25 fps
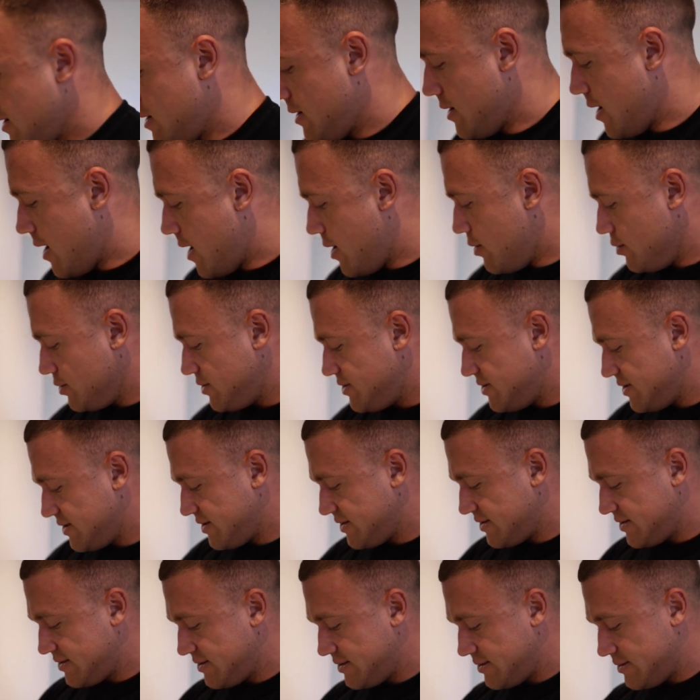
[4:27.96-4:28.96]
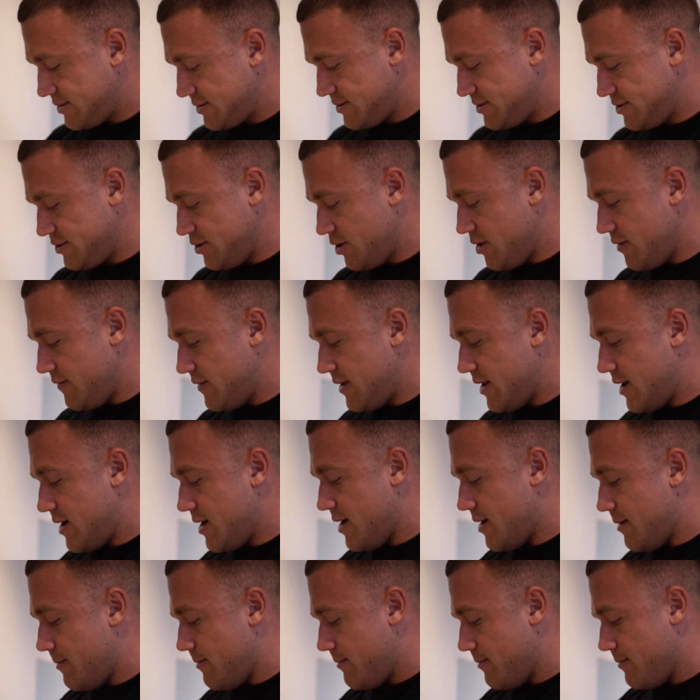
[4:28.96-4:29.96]
Then I'll just serve that
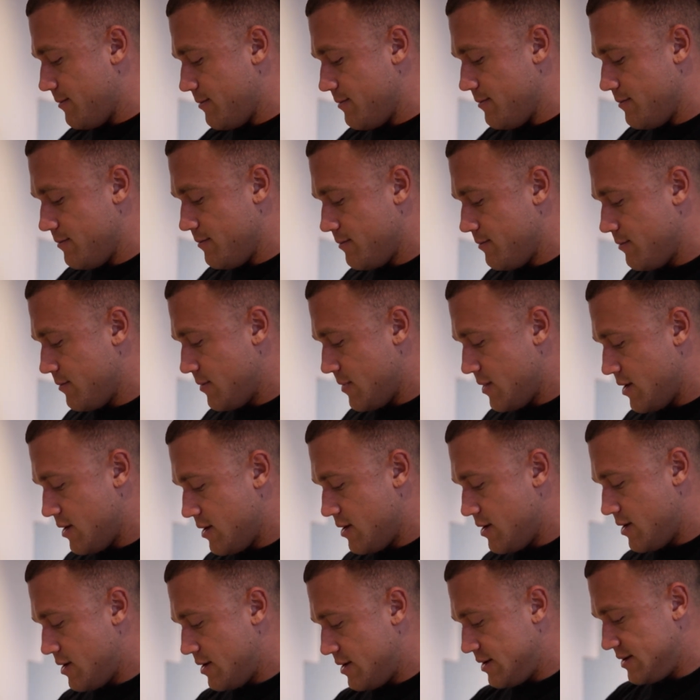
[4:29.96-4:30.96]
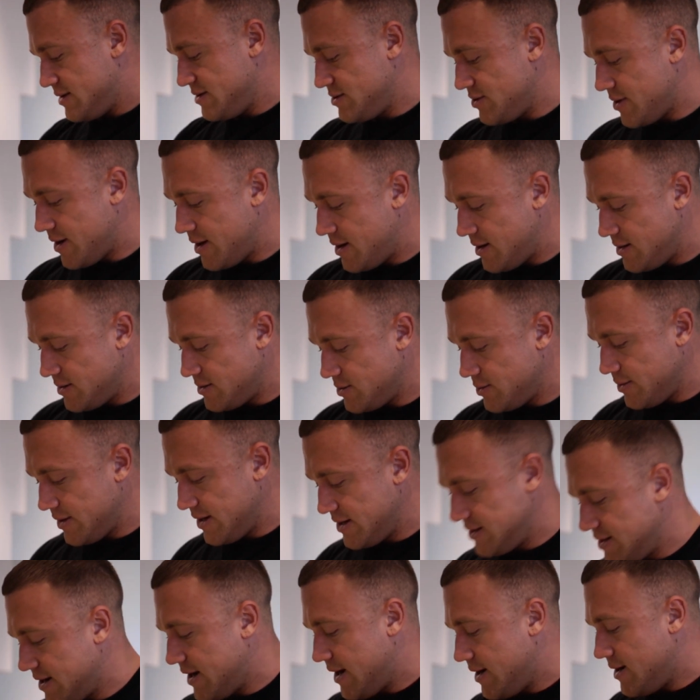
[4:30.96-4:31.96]
up straight into a
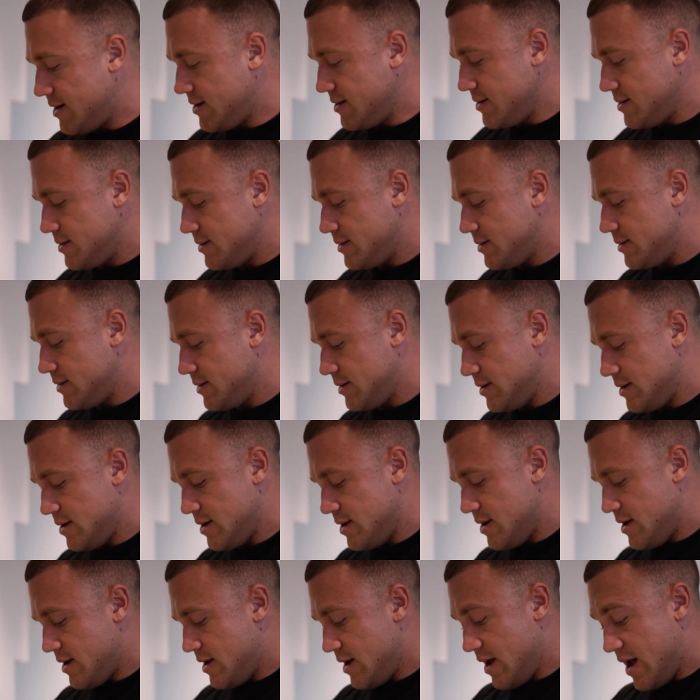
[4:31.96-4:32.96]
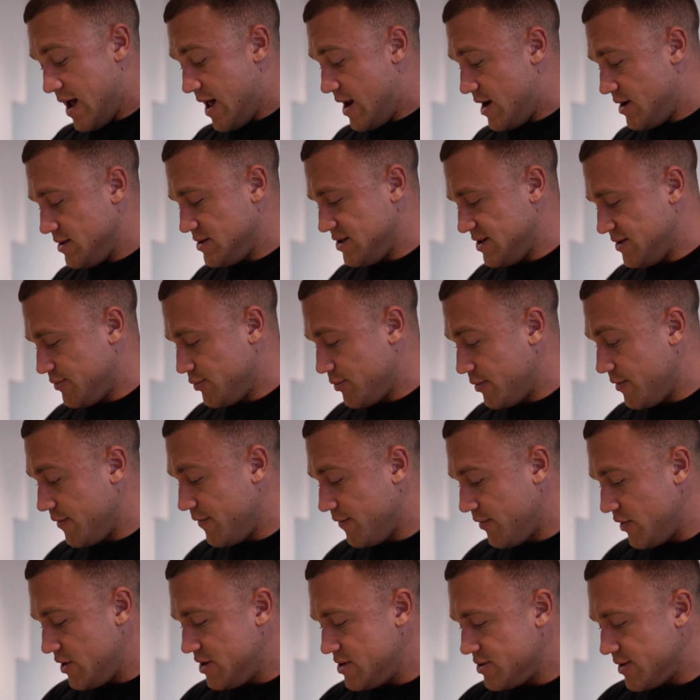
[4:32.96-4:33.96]
container, and I'll just
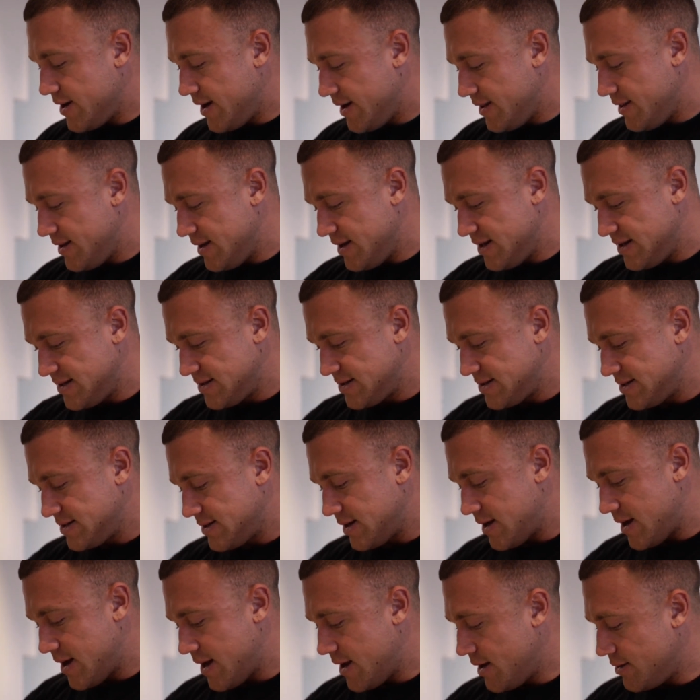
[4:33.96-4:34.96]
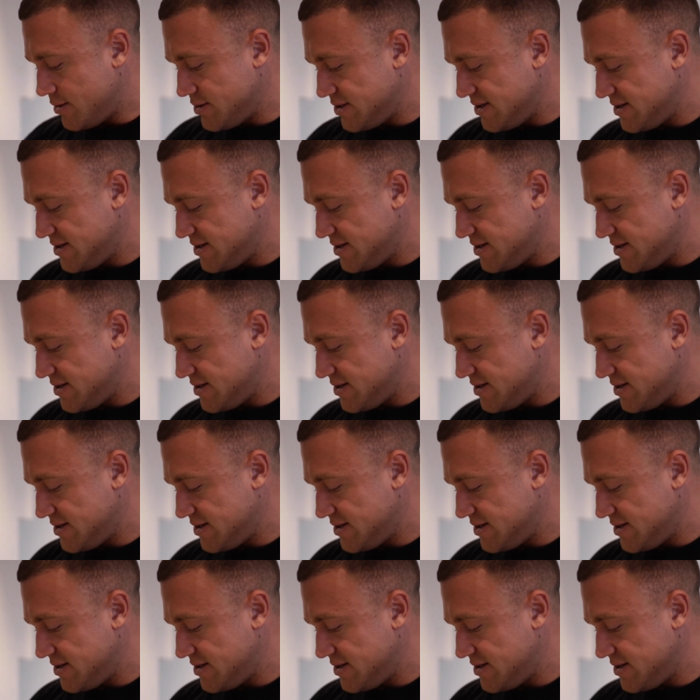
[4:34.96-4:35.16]
refrigerate this, and I'll